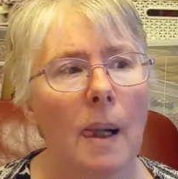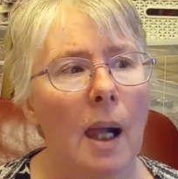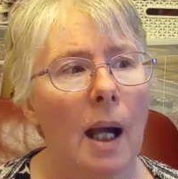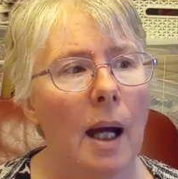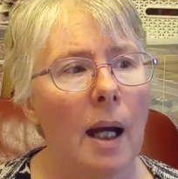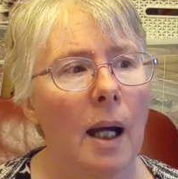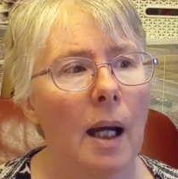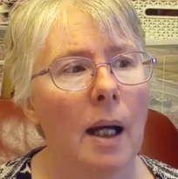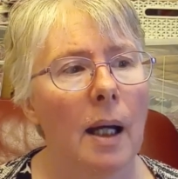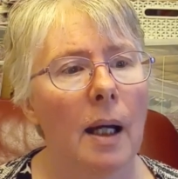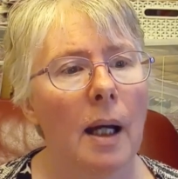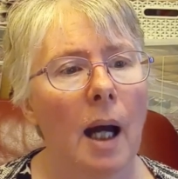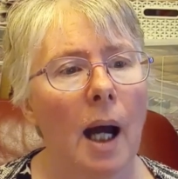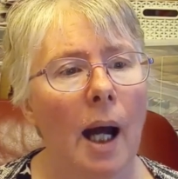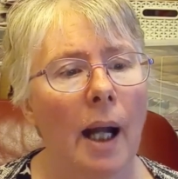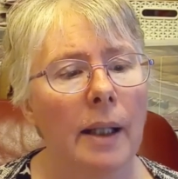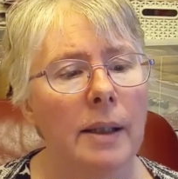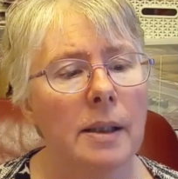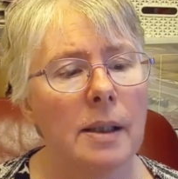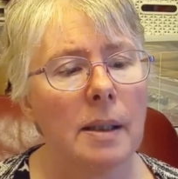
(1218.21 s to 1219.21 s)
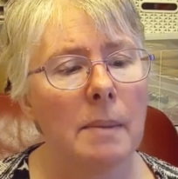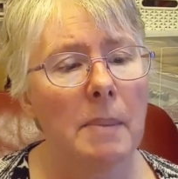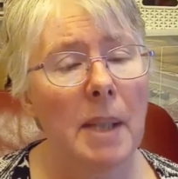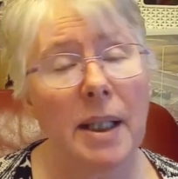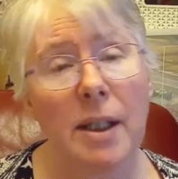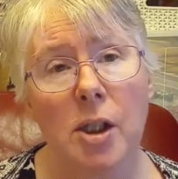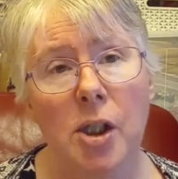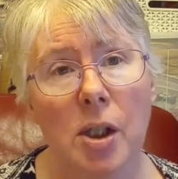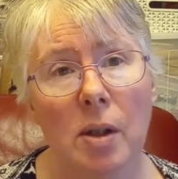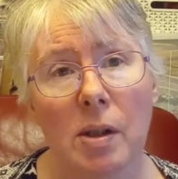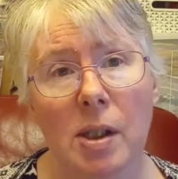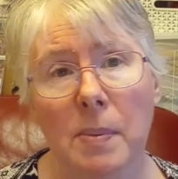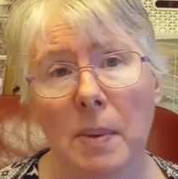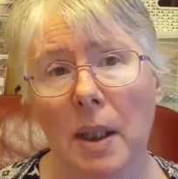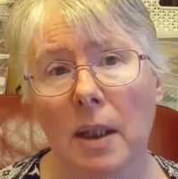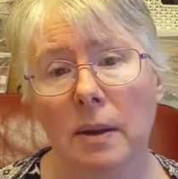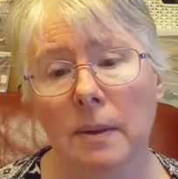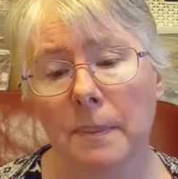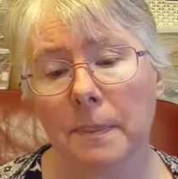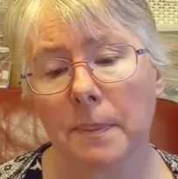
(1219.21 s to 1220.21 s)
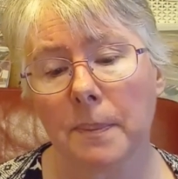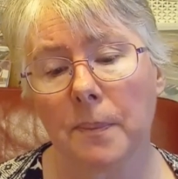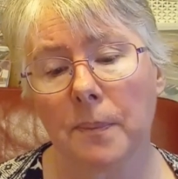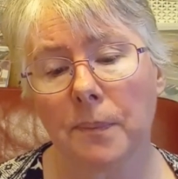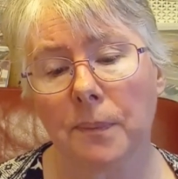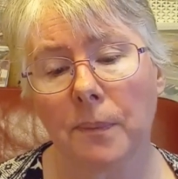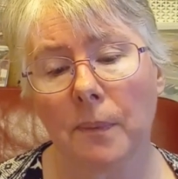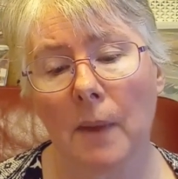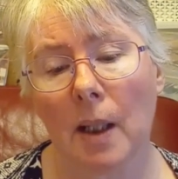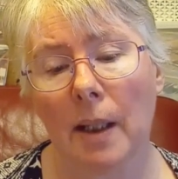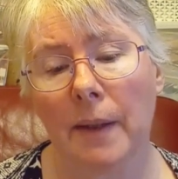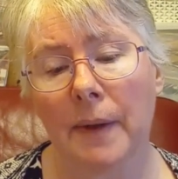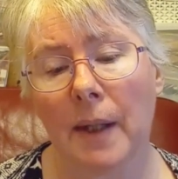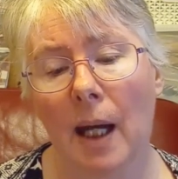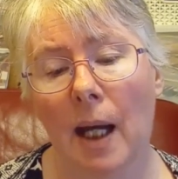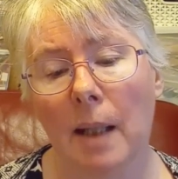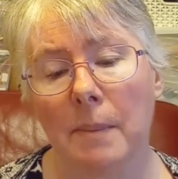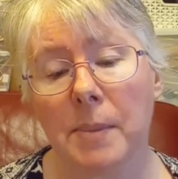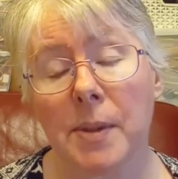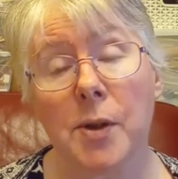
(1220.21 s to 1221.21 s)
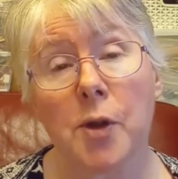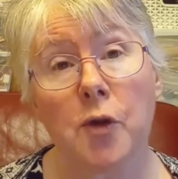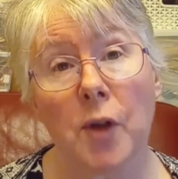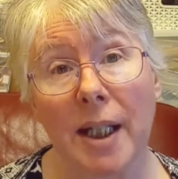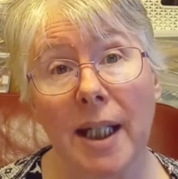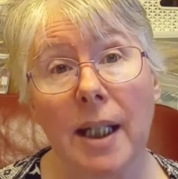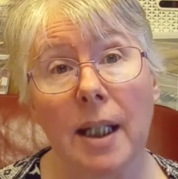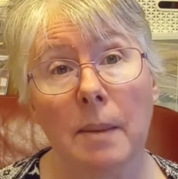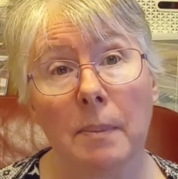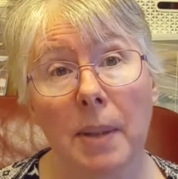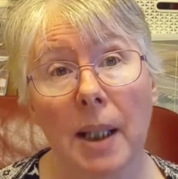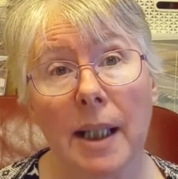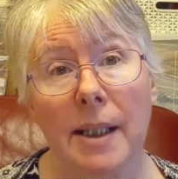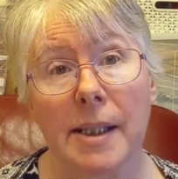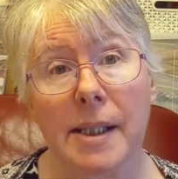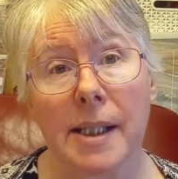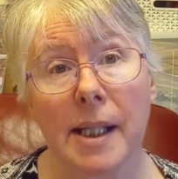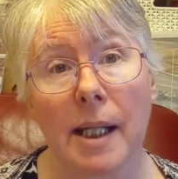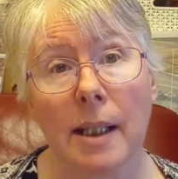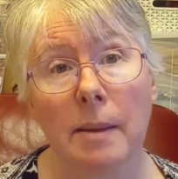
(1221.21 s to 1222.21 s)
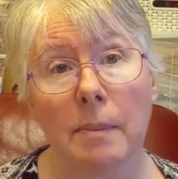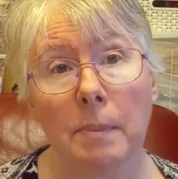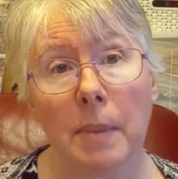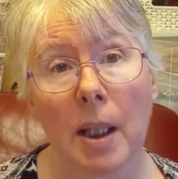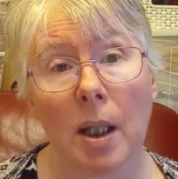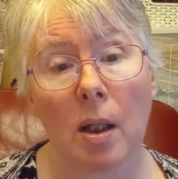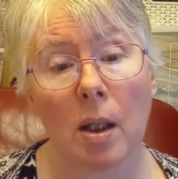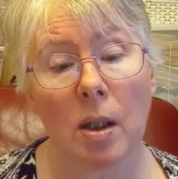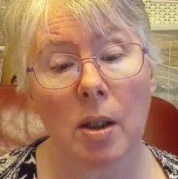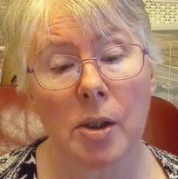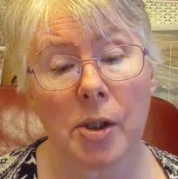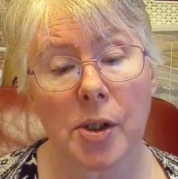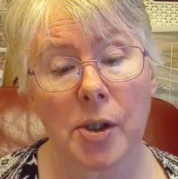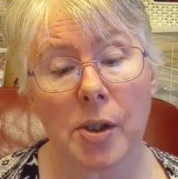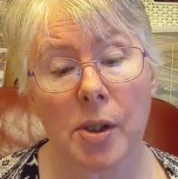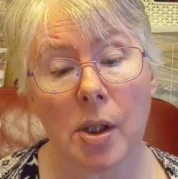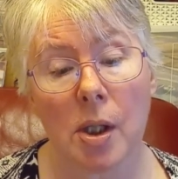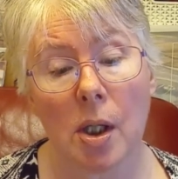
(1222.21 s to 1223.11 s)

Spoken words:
and making sure as well that I'm drinking plenty, because